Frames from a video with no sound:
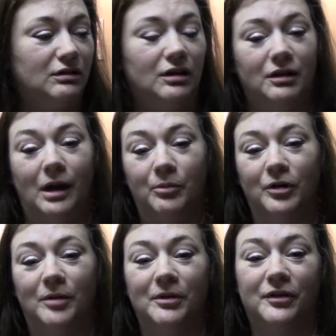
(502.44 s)
I
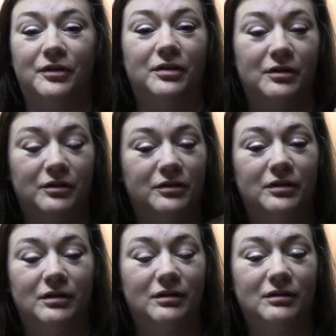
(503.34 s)
promise there's
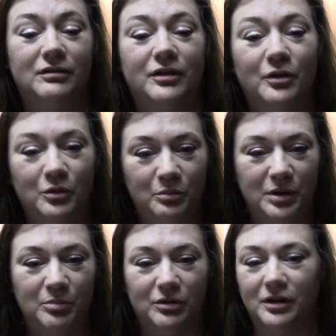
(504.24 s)
no people